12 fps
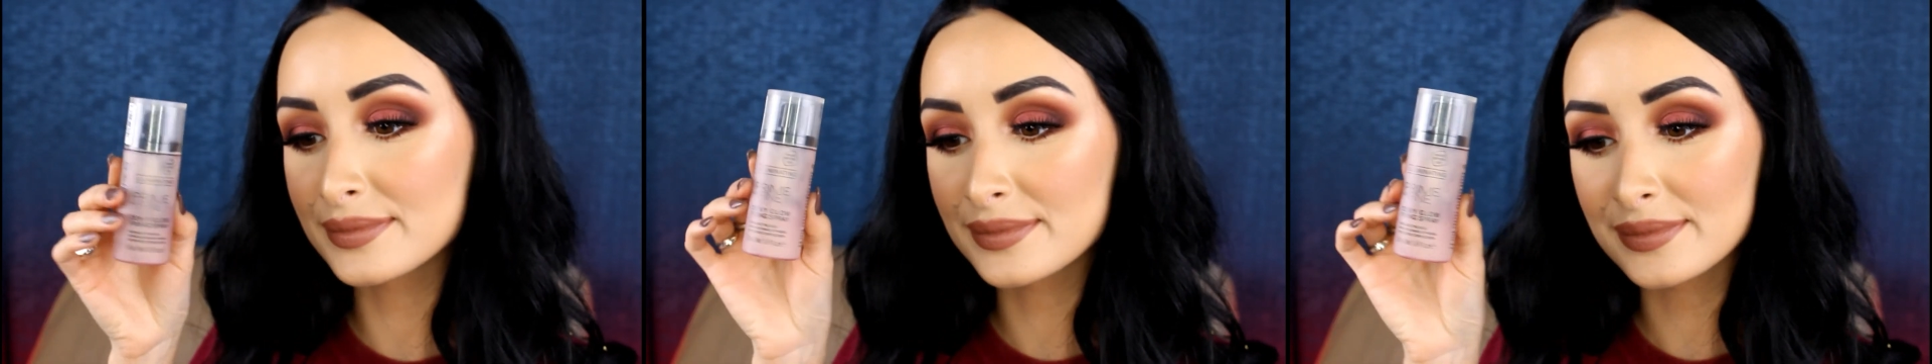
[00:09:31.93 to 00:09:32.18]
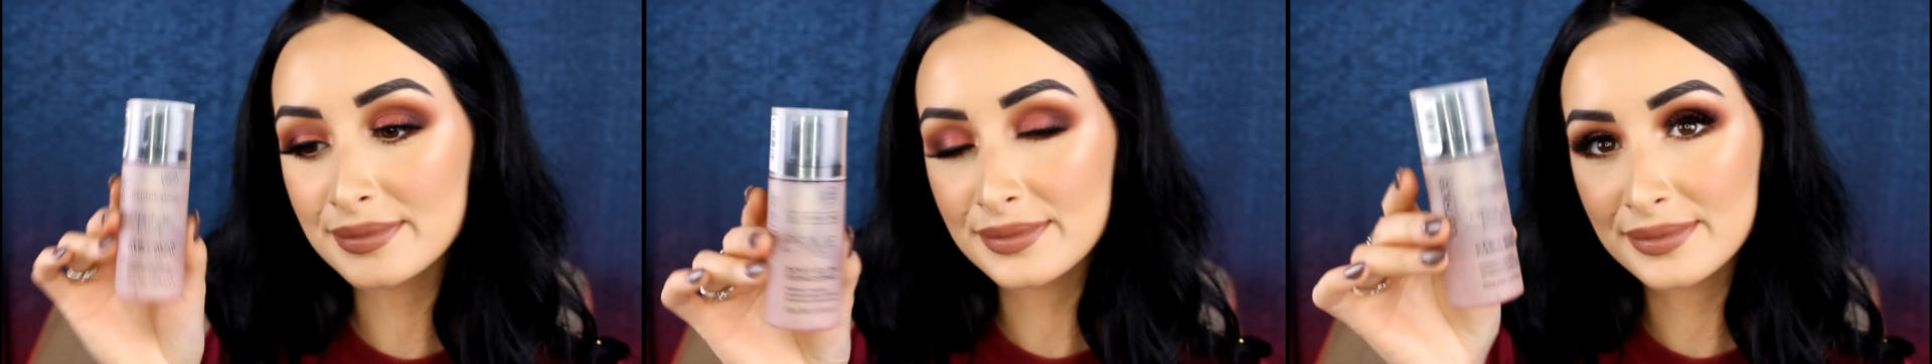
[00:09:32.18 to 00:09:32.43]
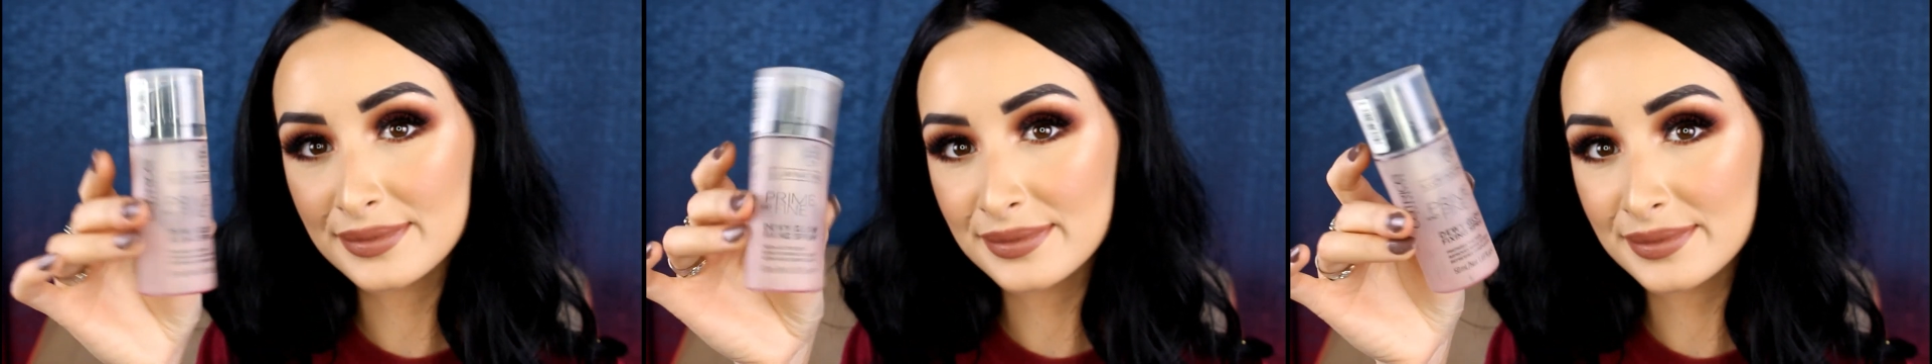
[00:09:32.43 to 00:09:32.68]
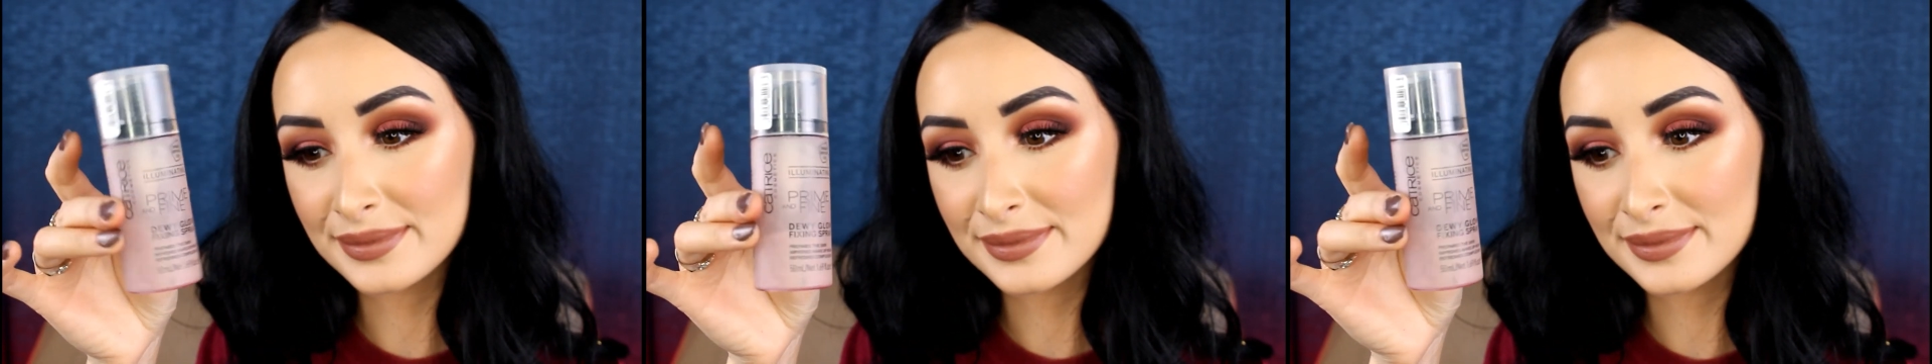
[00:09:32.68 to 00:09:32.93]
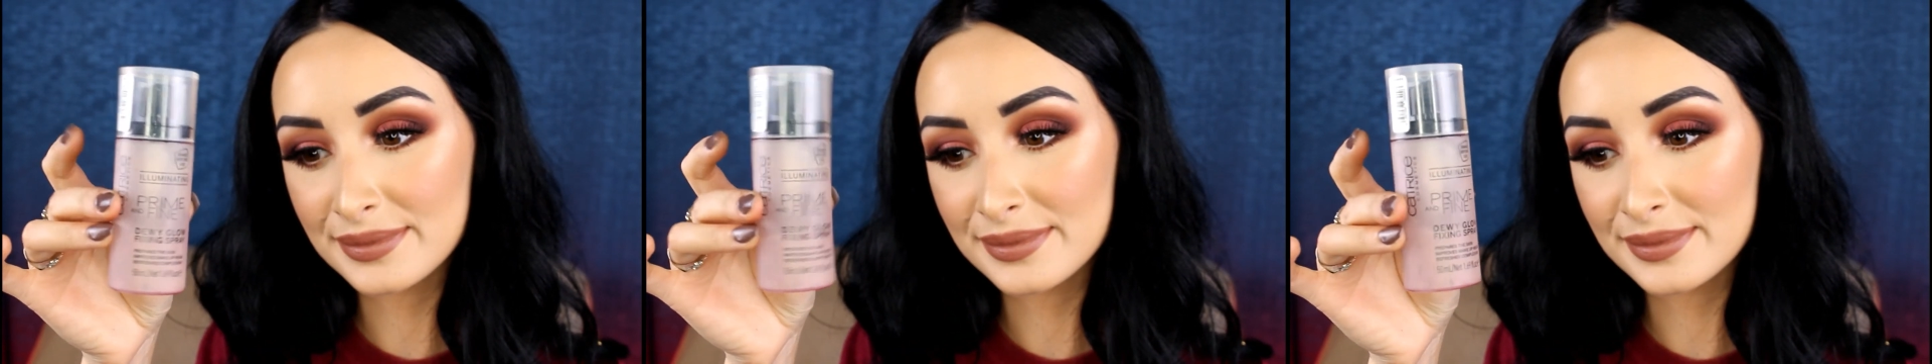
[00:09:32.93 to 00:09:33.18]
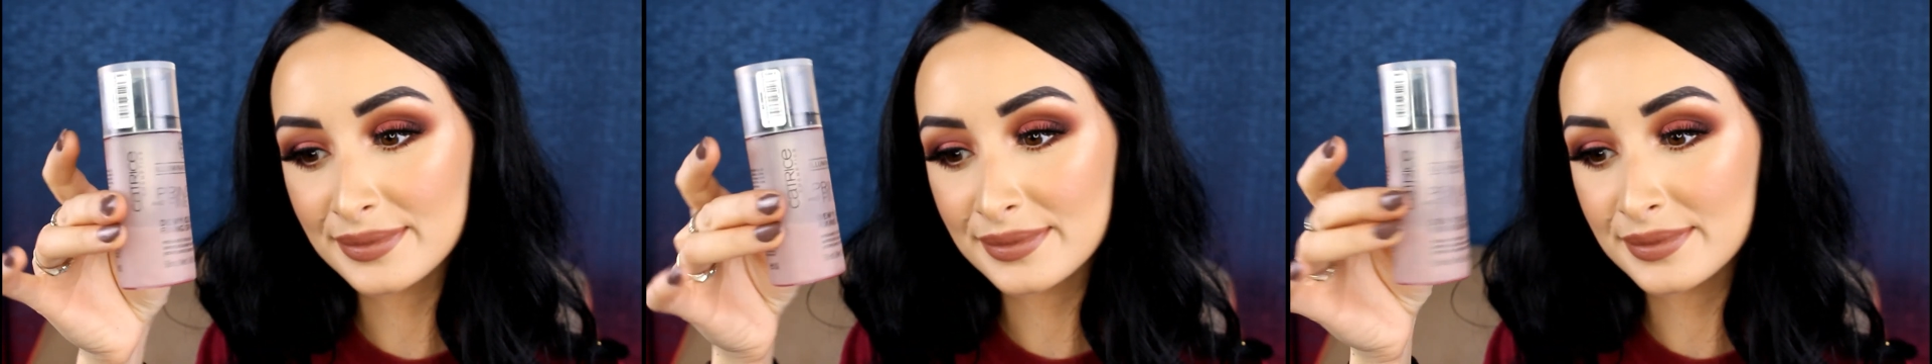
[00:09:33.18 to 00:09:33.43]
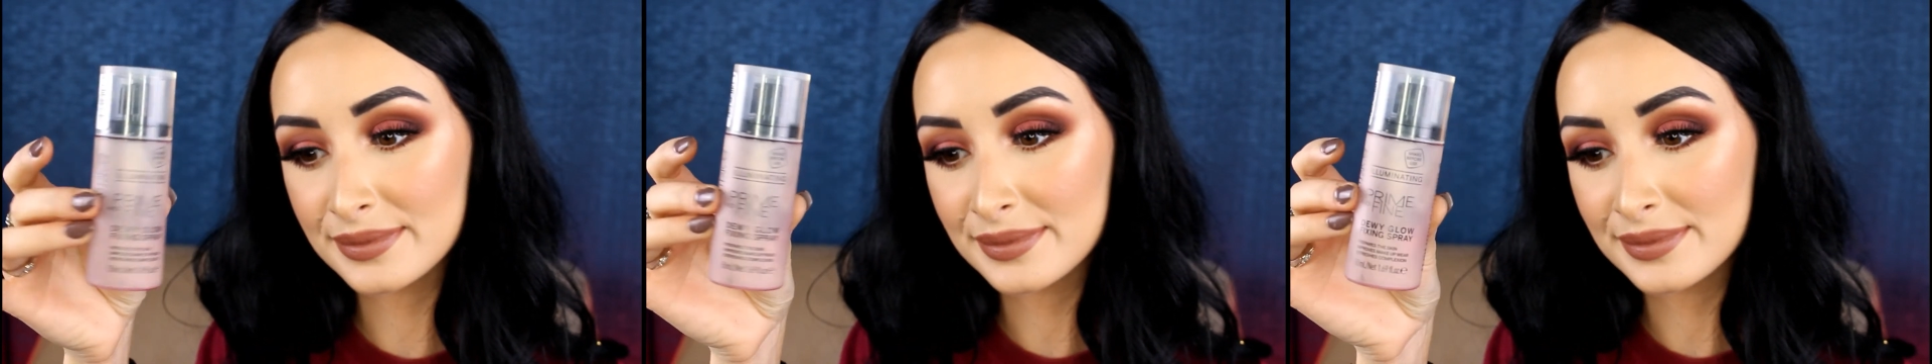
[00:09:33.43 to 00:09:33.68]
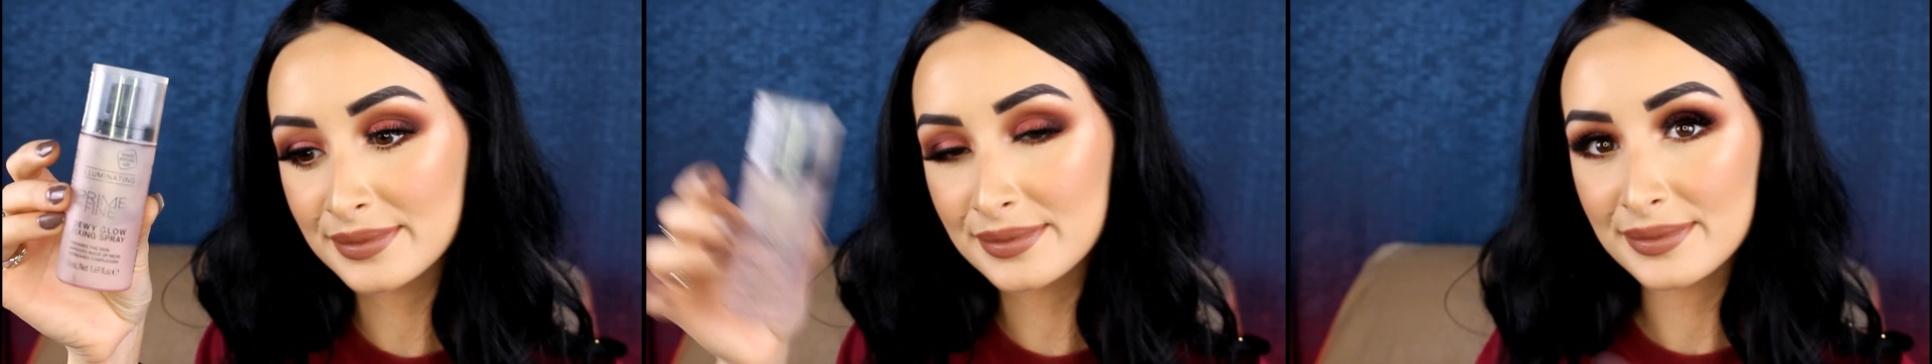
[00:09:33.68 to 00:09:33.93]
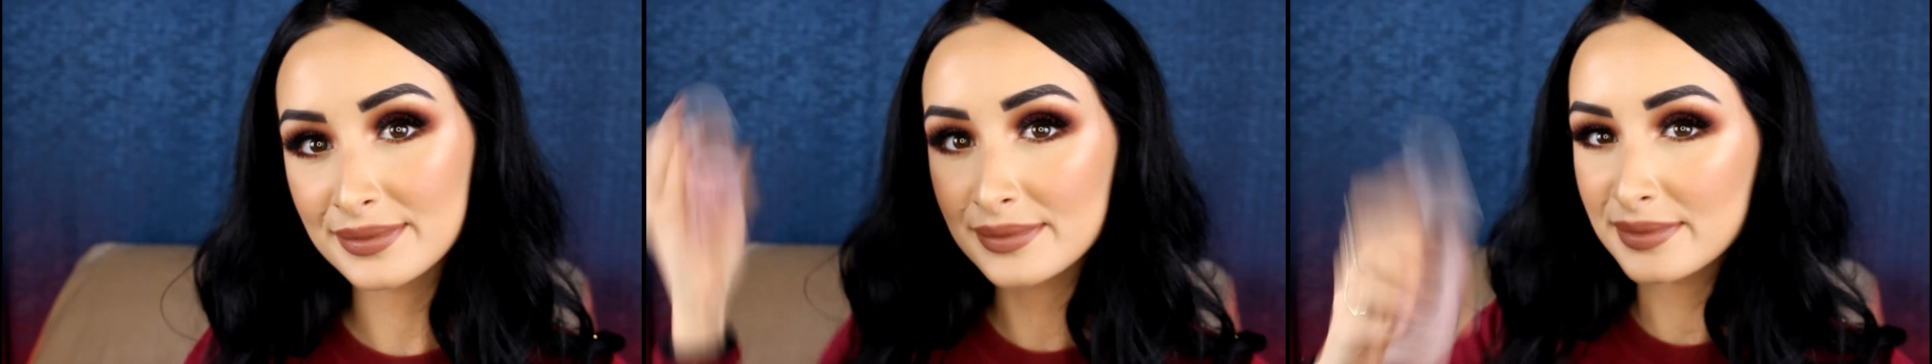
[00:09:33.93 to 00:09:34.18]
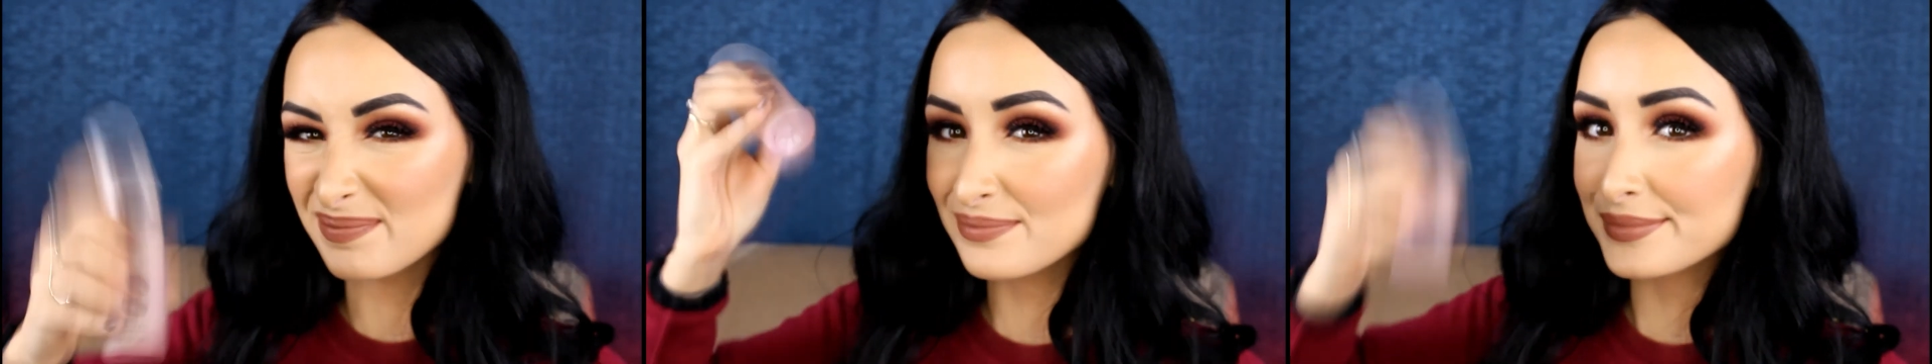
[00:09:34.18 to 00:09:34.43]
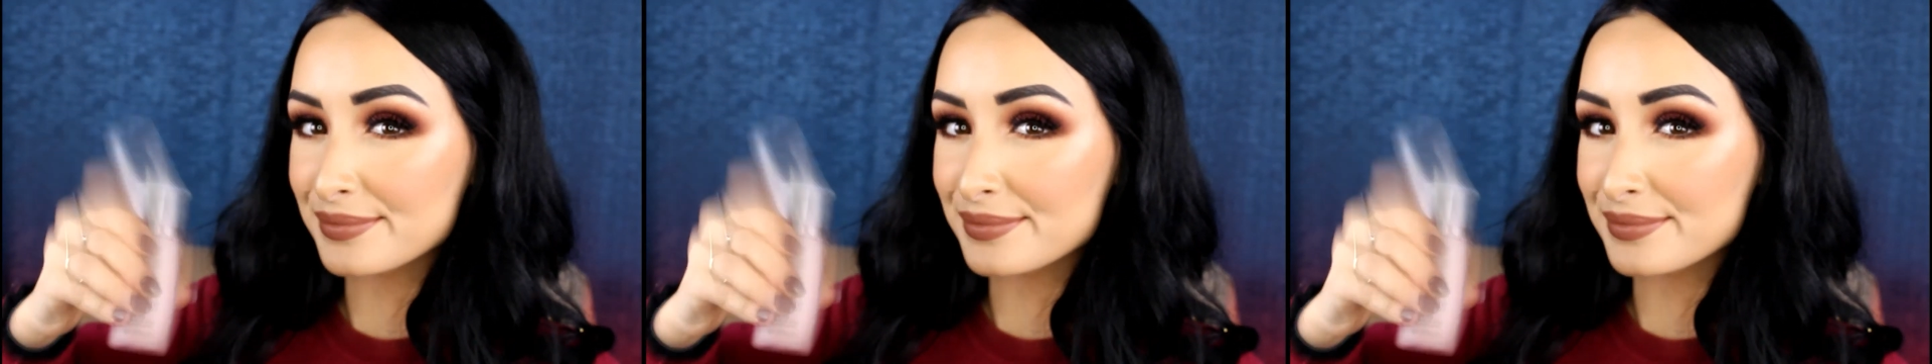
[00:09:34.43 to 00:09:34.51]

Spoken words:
Dewy Glow Setting Spray, my favorite.